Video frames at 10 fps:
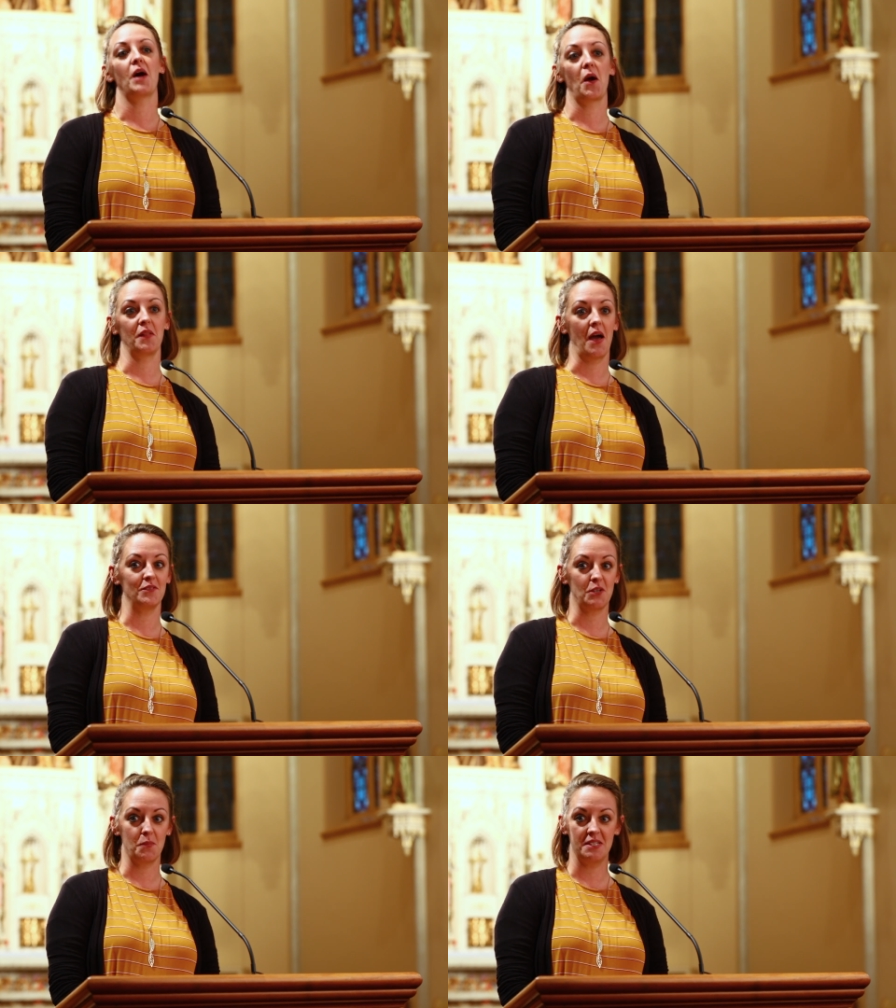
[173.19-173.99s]
Our
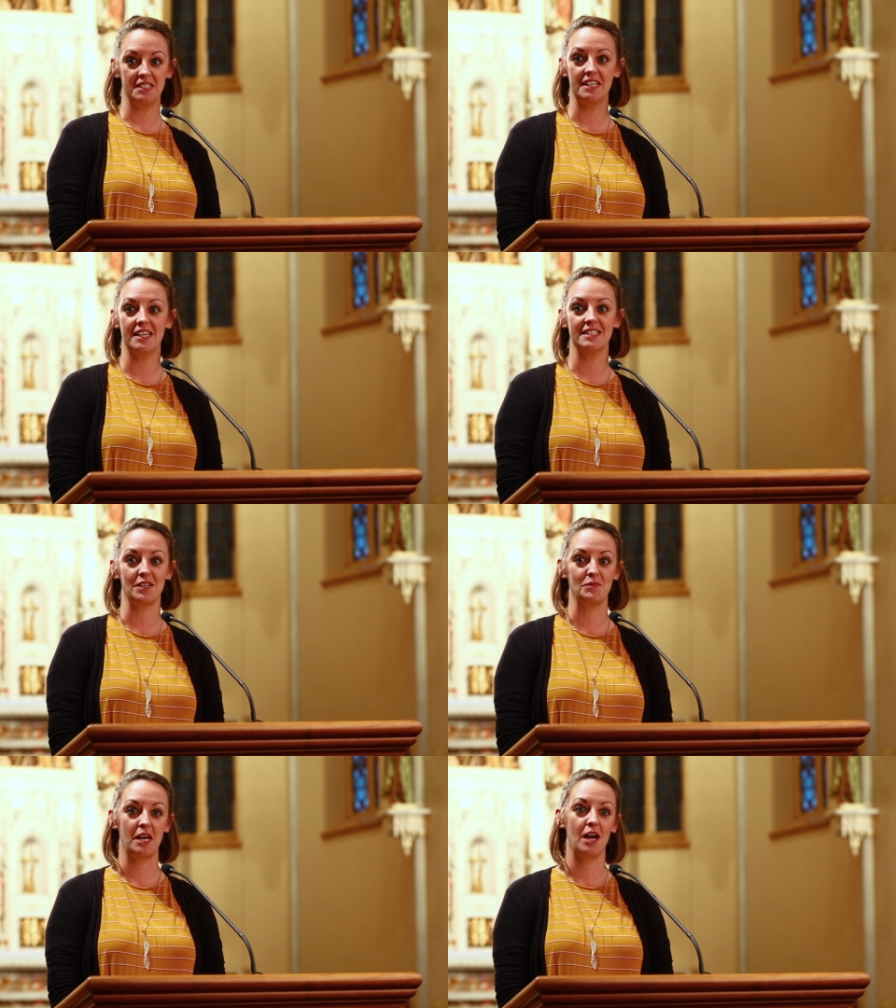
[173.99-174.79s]
lives are busy, and
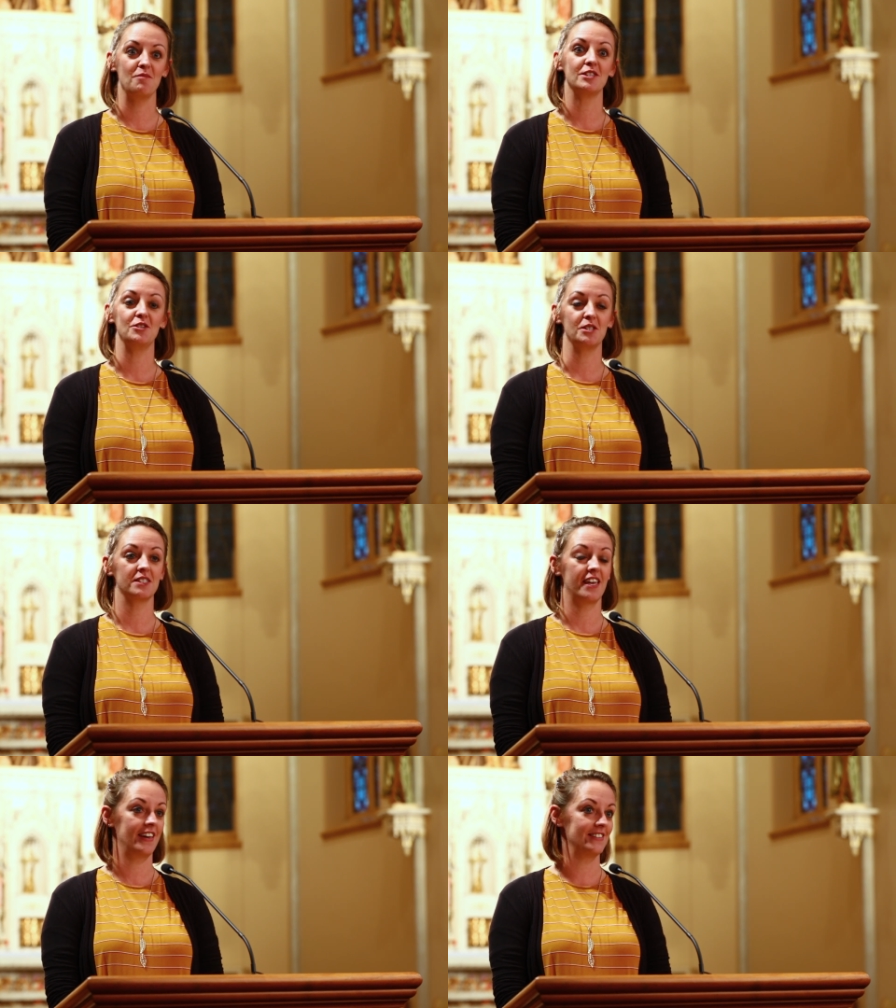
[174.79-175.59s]
sometimes you just
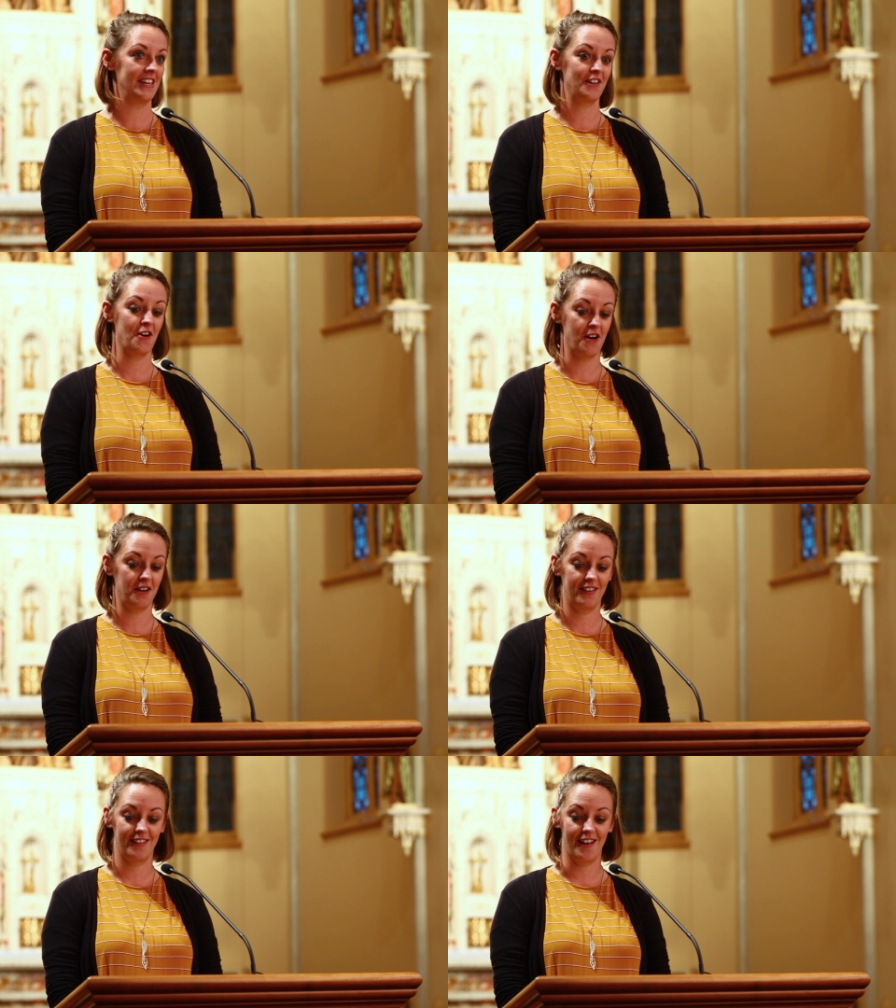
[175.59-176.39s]
can't take
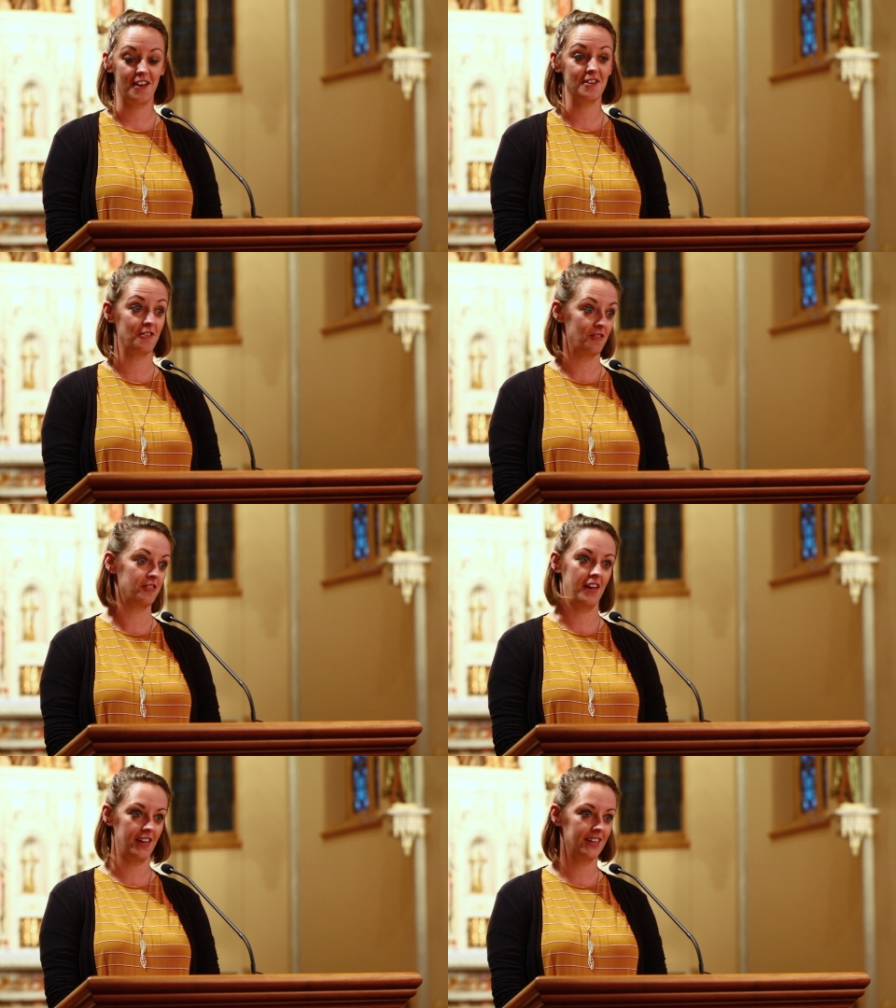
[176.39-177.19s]
on another
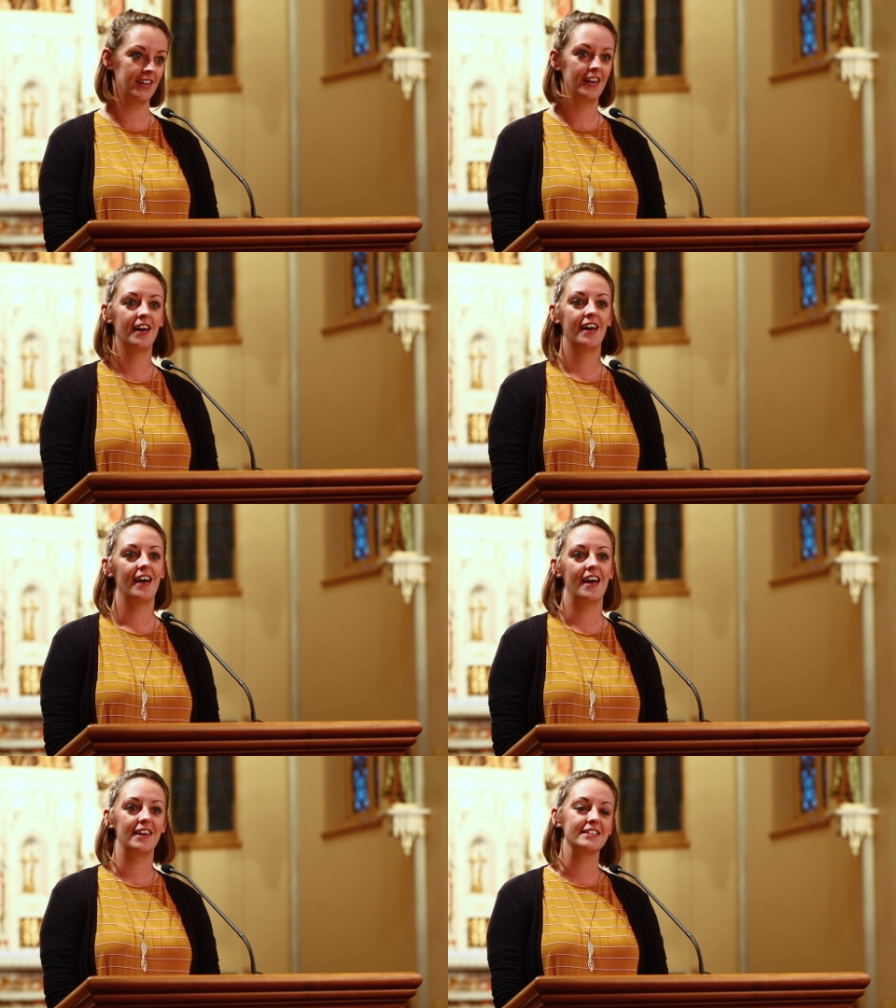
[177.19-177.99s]
thing.
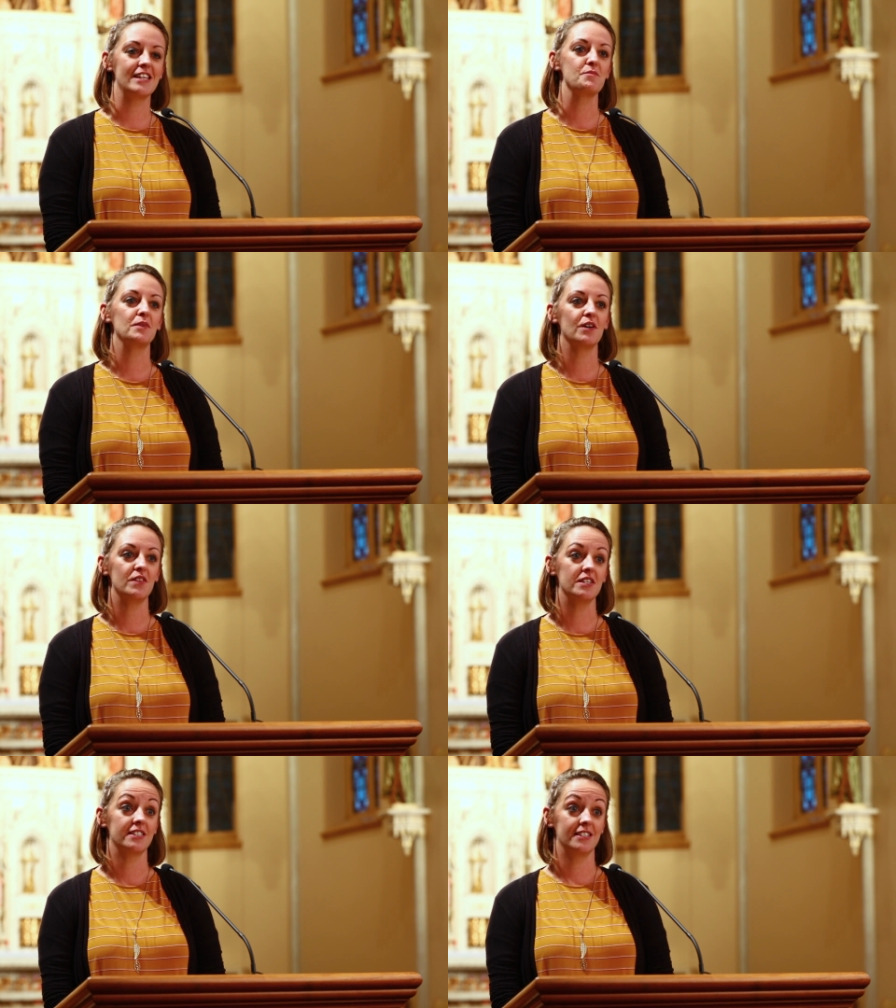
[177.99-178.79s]
An example of
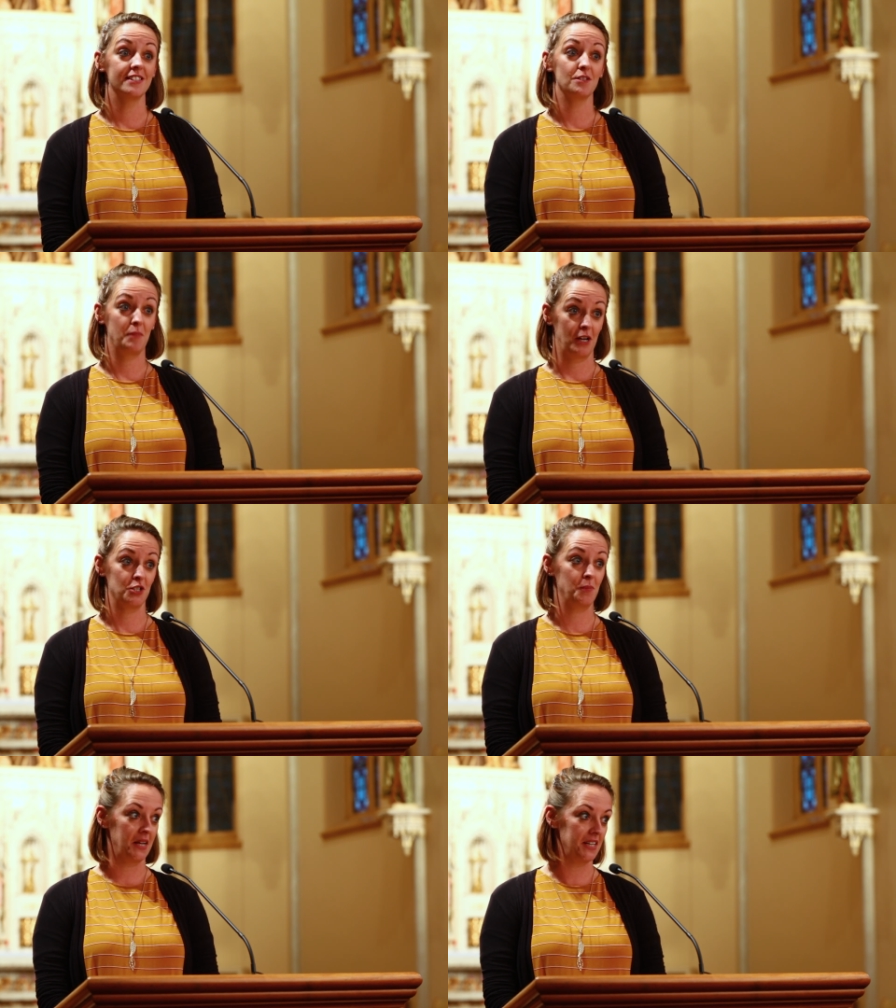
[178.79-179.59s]
this is the
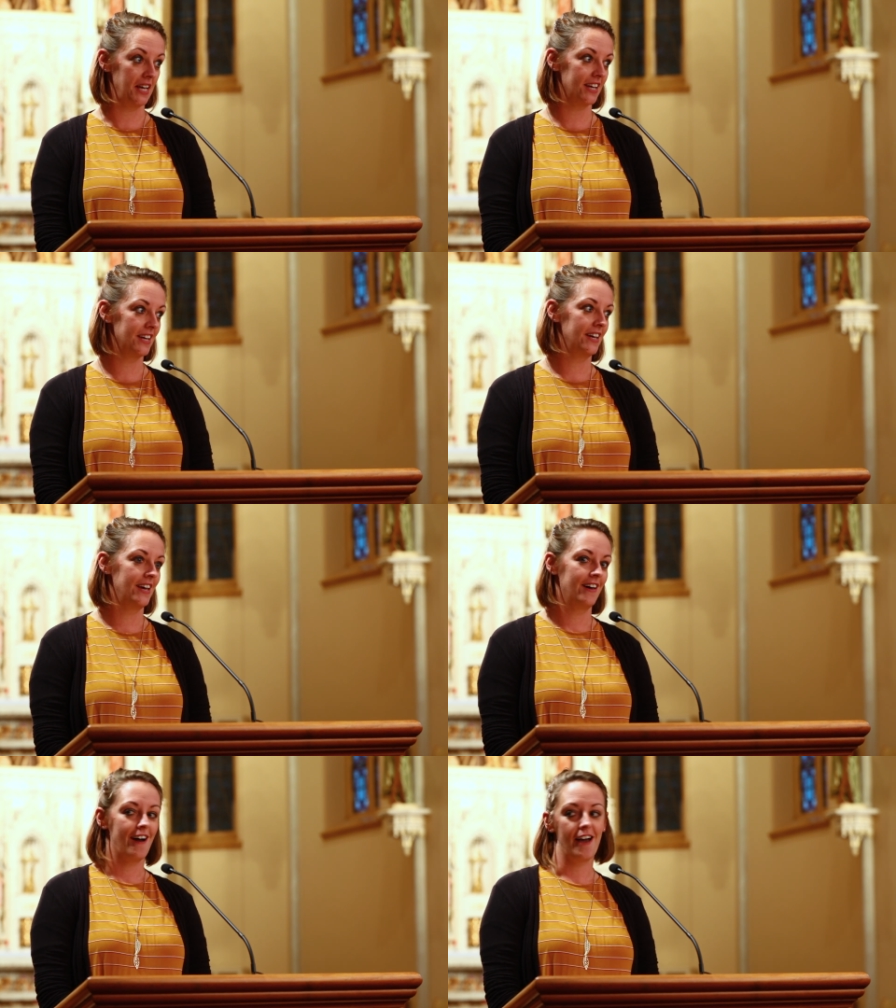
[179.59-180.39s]
parish picnic.
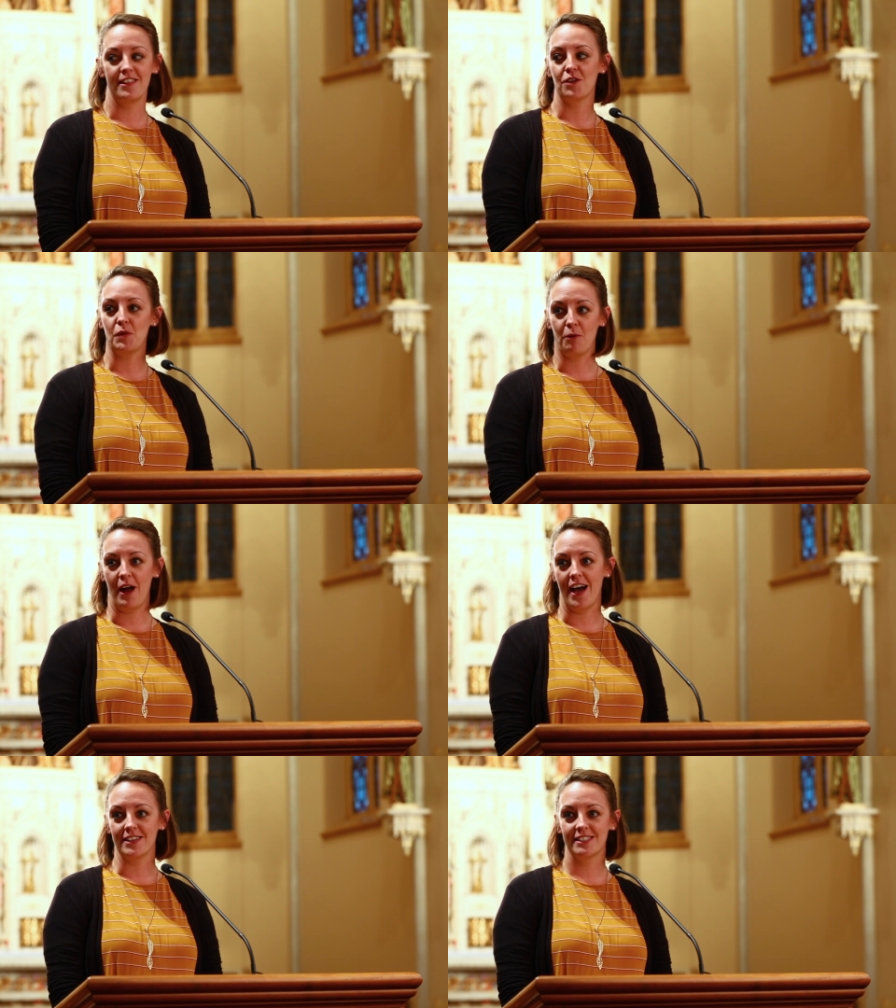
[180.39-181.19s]
I think we were
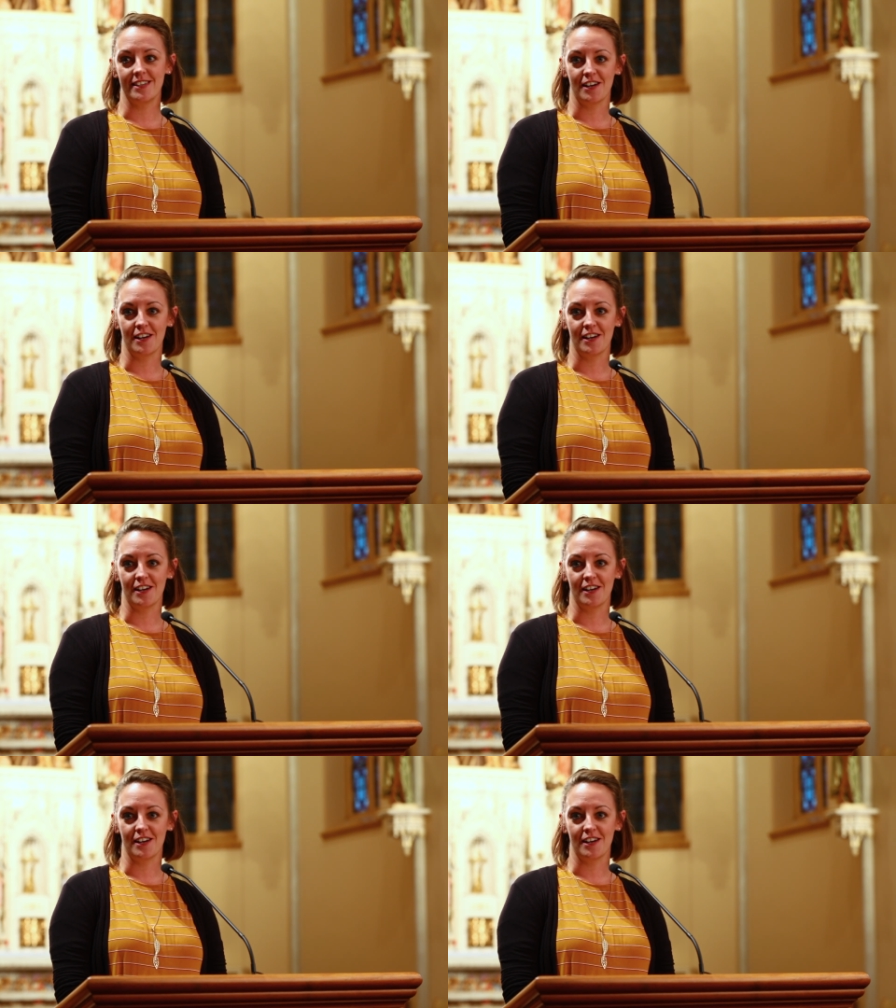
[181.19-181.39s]
asked a